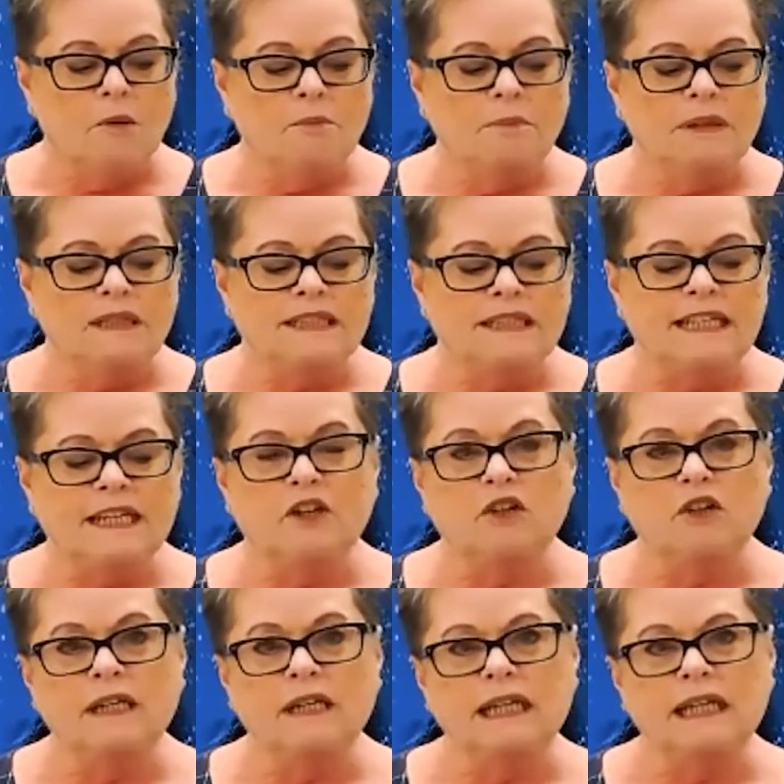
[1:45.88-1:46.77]

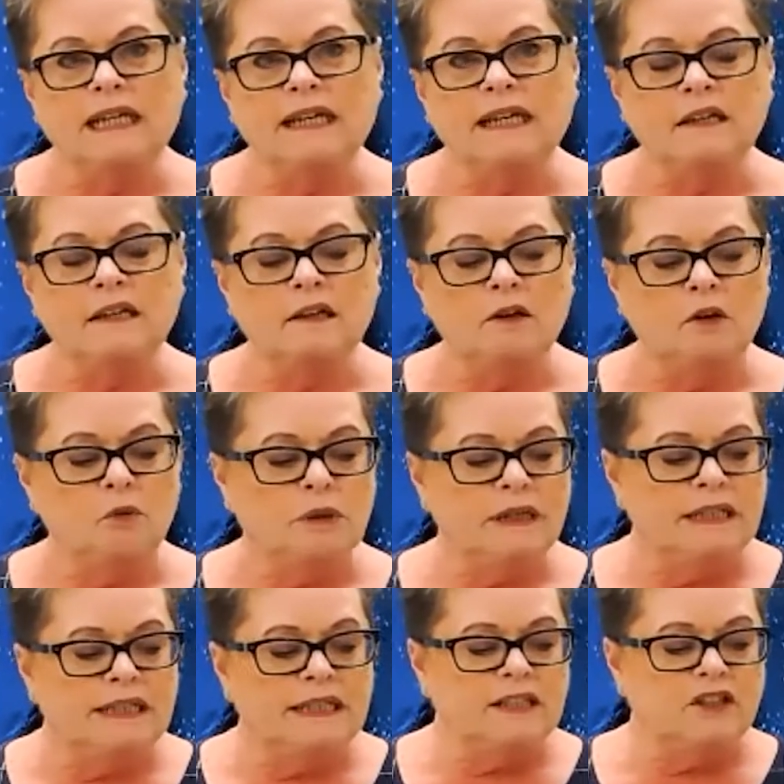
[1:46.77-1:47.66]
Particularly,
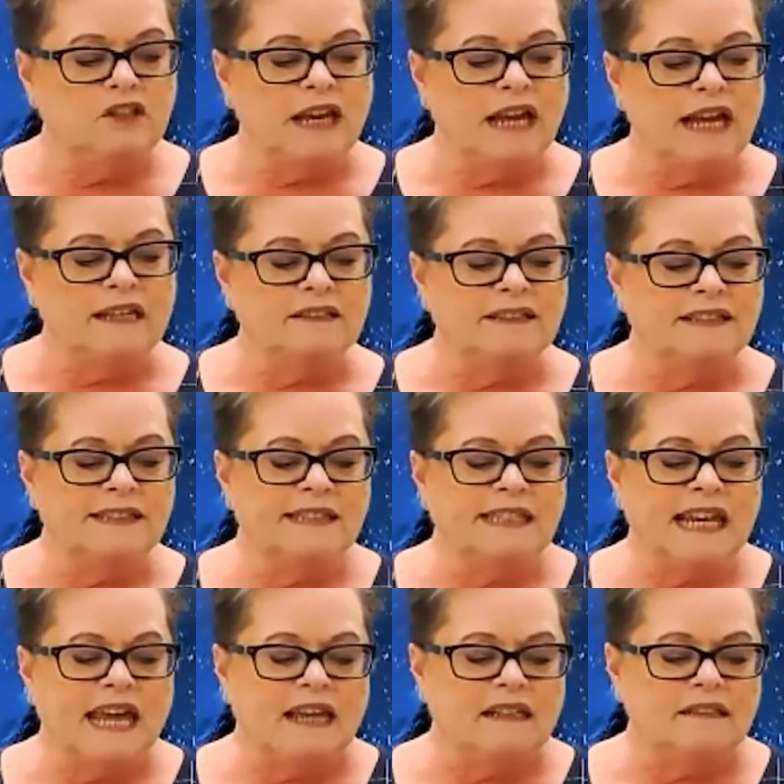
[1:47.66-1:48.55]
we need to
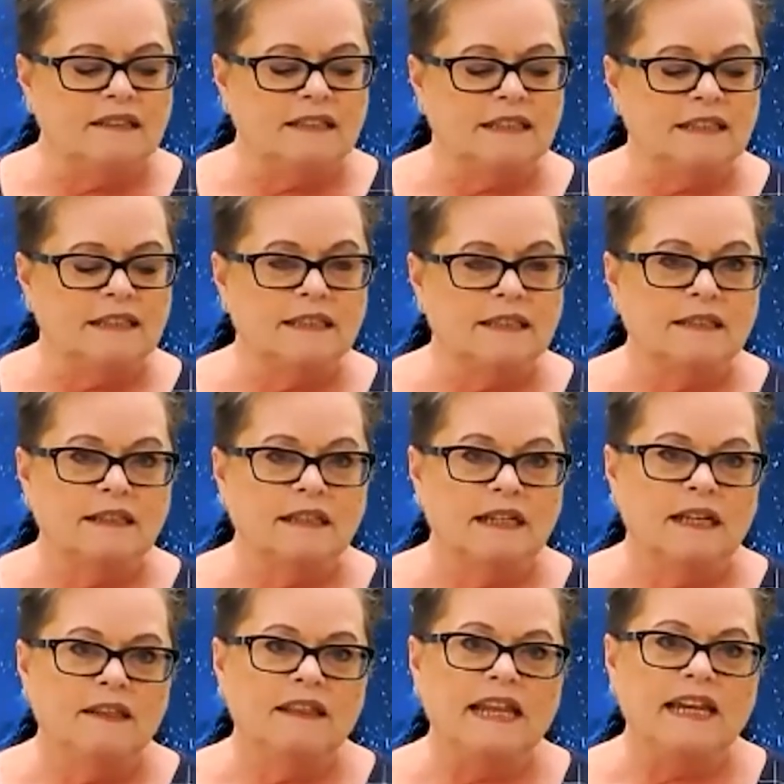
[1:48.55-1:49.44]
understand
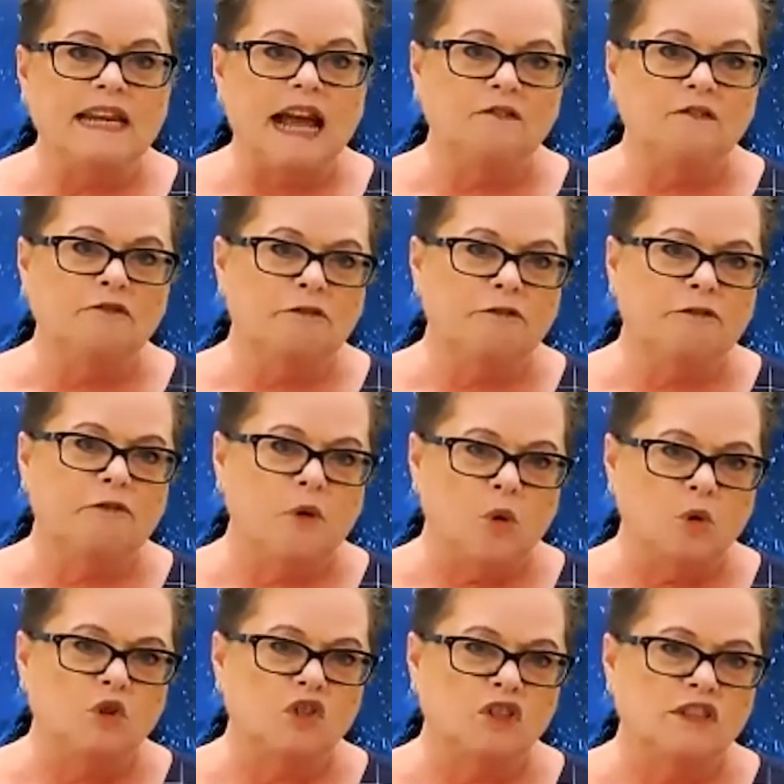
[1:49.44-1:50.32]
that
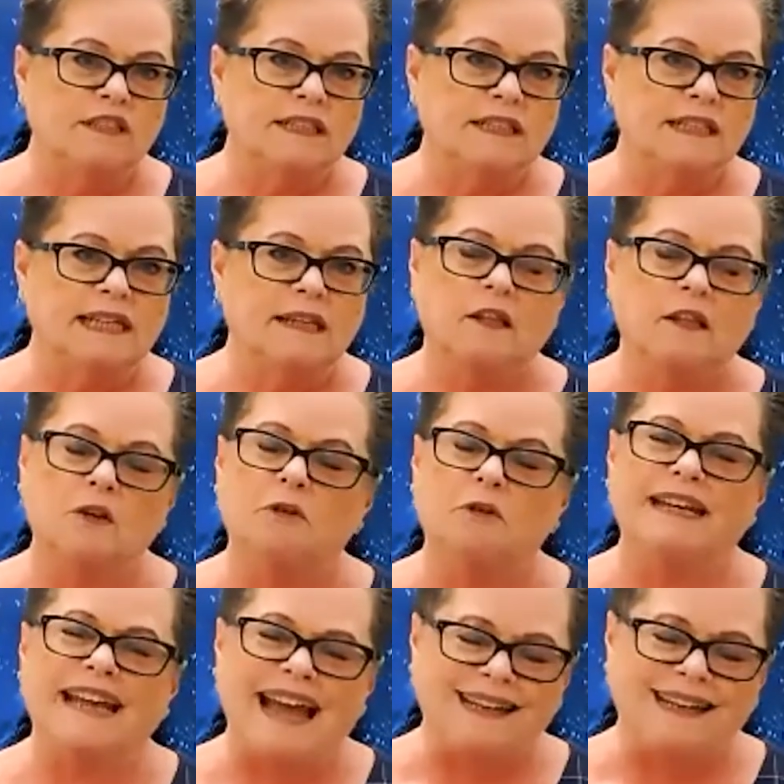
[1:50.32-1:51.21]
unfortunately the
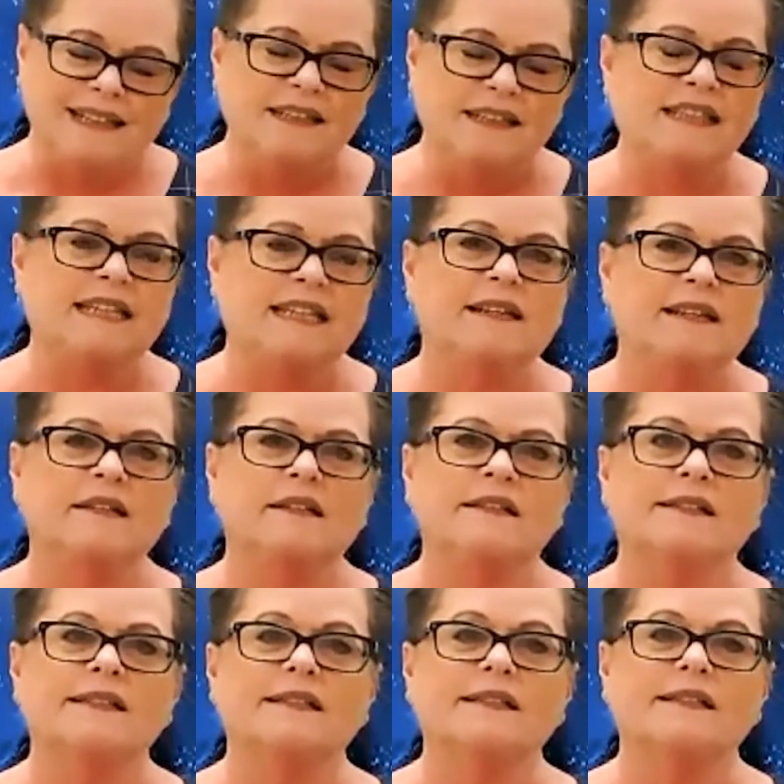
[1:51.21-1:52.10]
reality
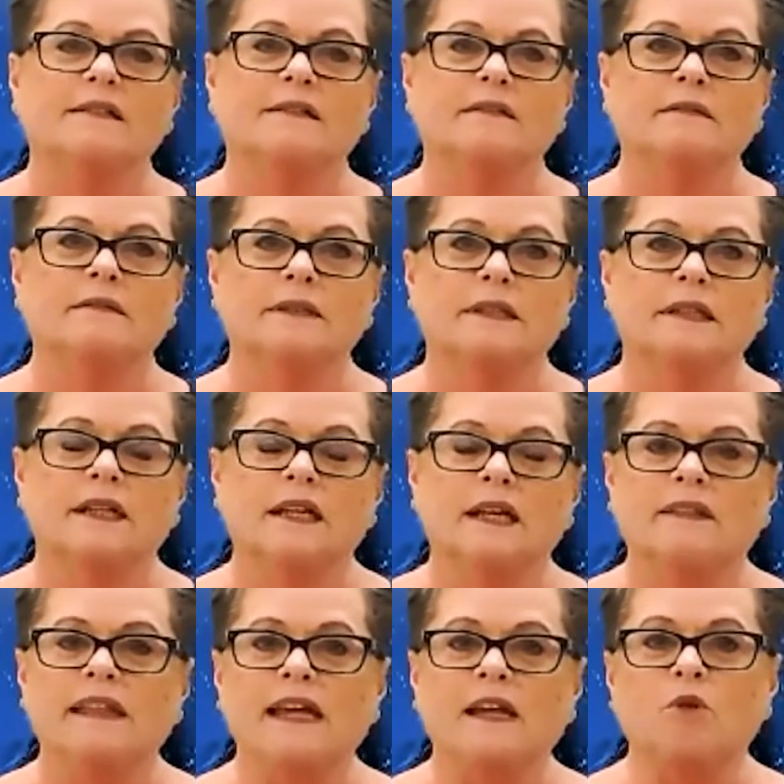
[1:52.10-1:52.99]
is
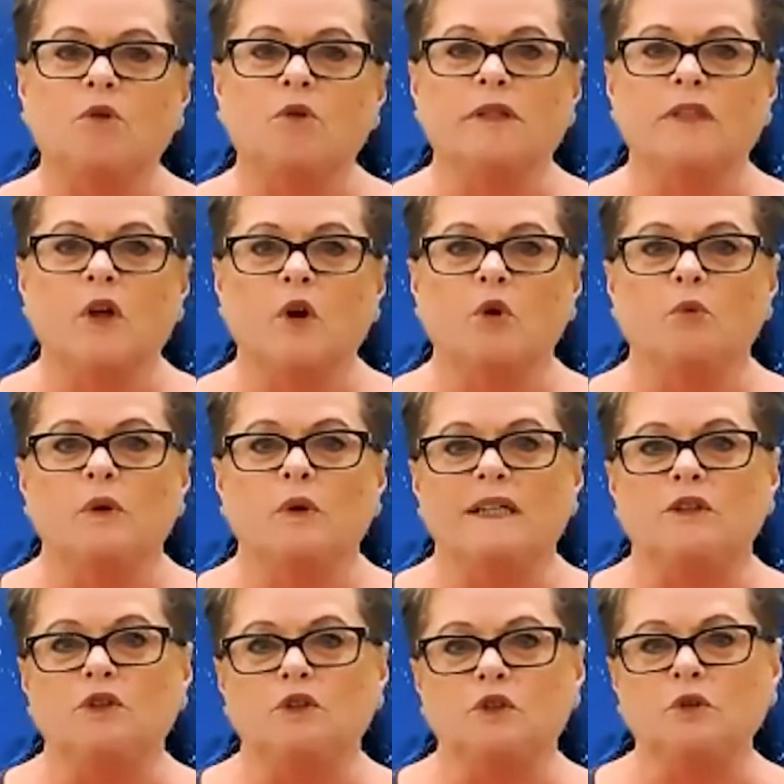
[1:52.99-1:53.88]
that although we
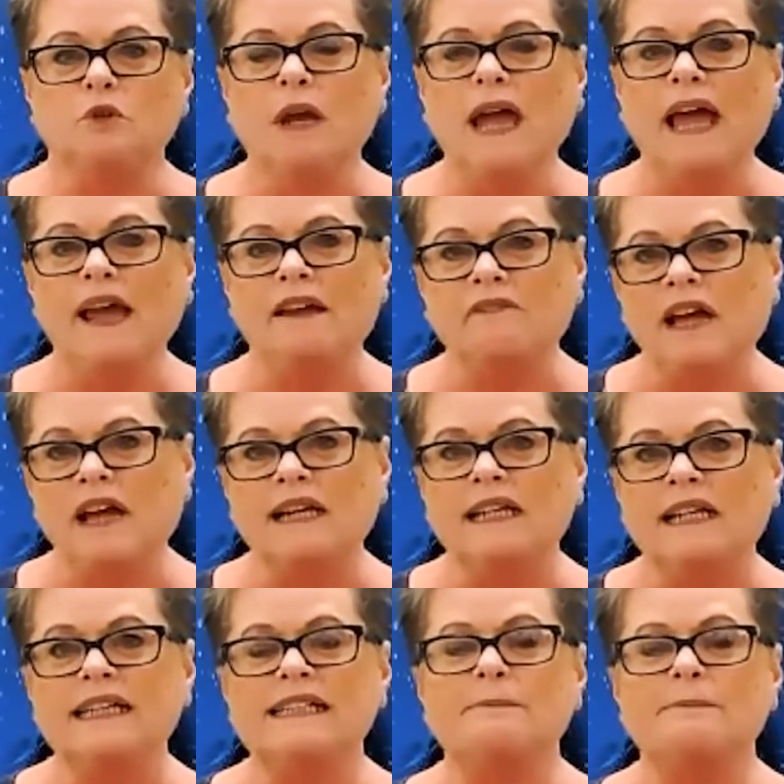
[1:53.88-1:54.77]
do have
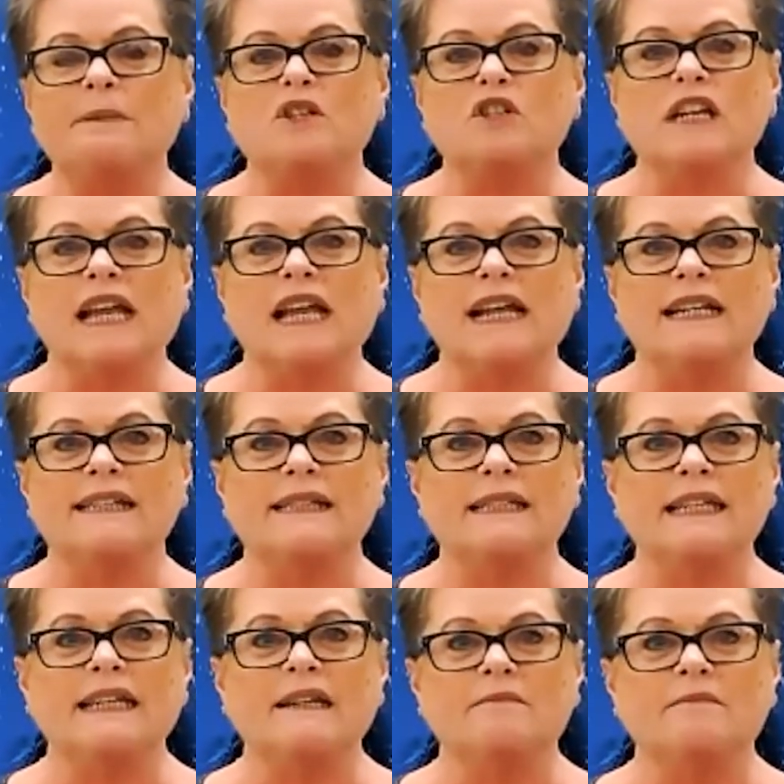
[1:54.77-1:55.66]
highly specialized
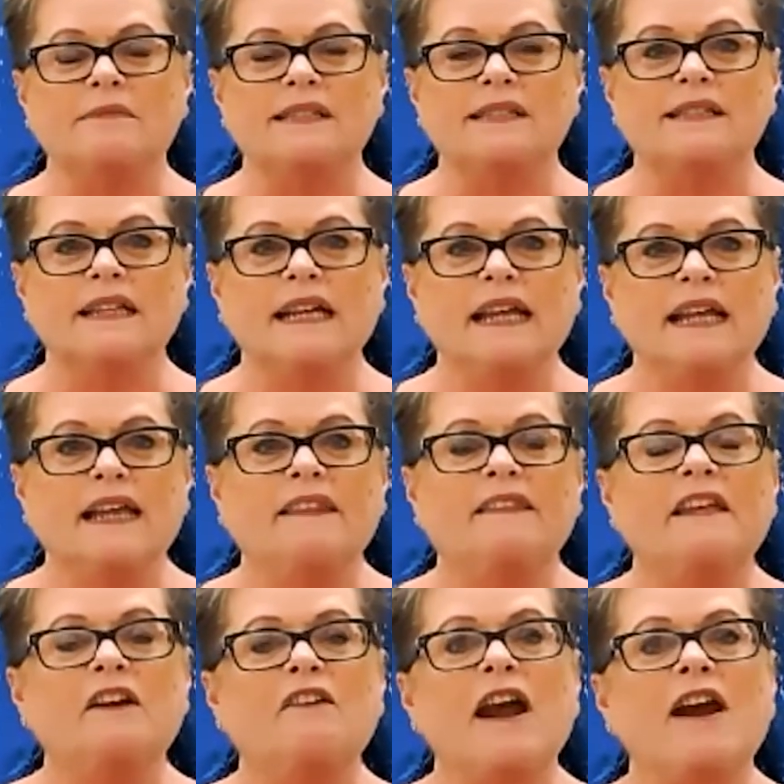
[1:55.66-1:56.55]
teams,
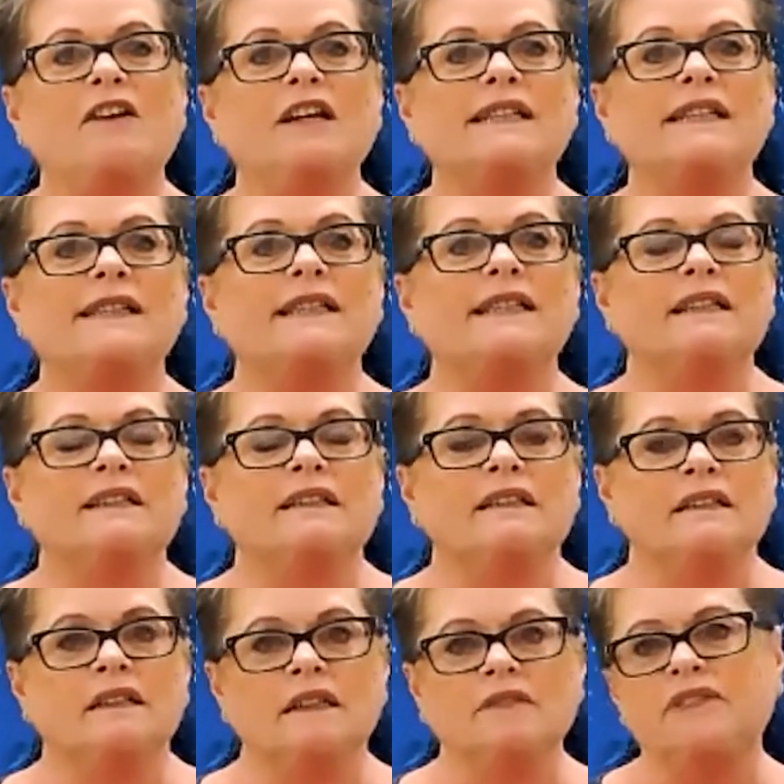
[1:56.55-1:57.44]
there are a
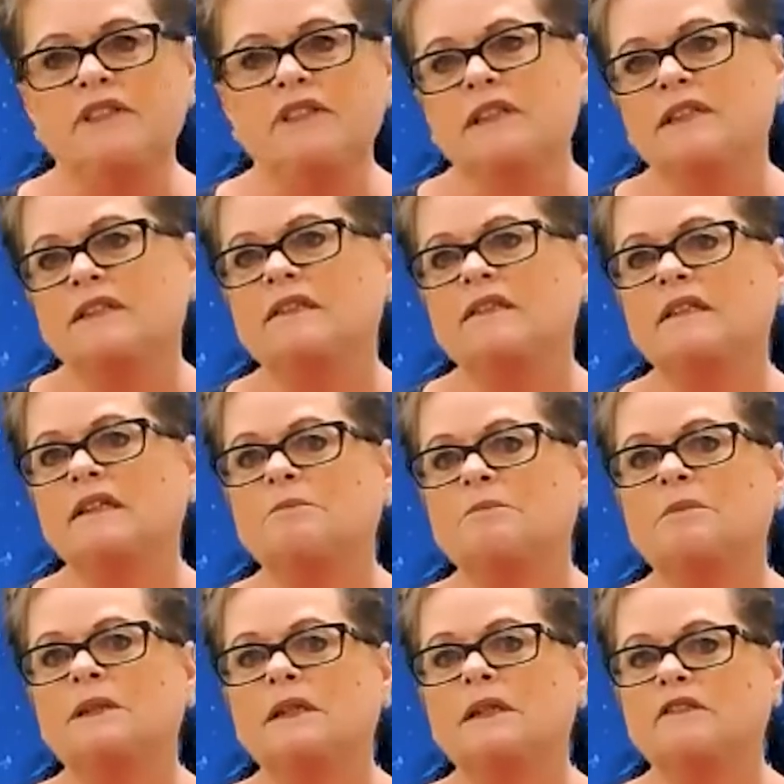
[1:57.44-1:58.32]
significant
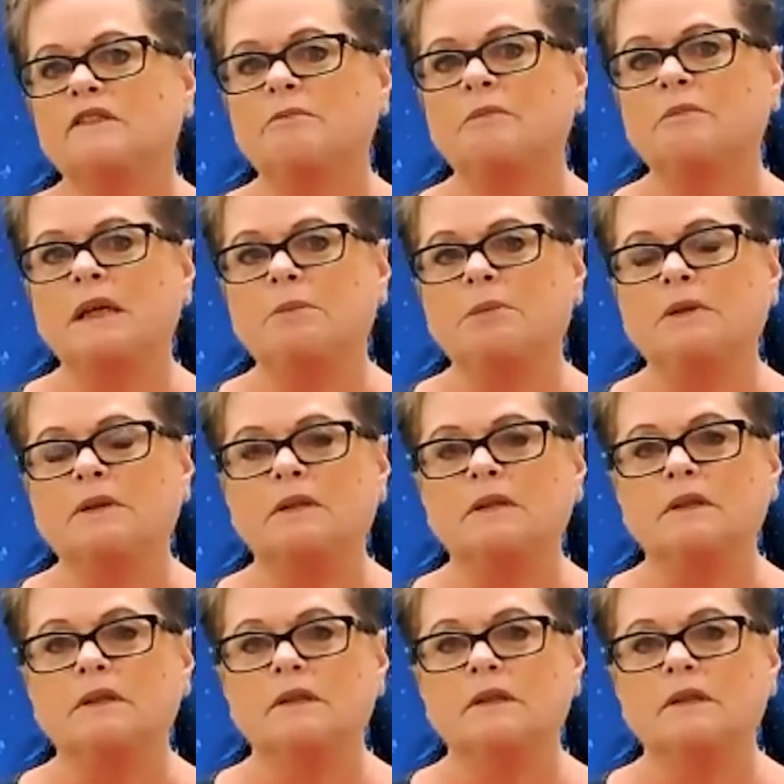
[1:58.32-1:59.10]
number of people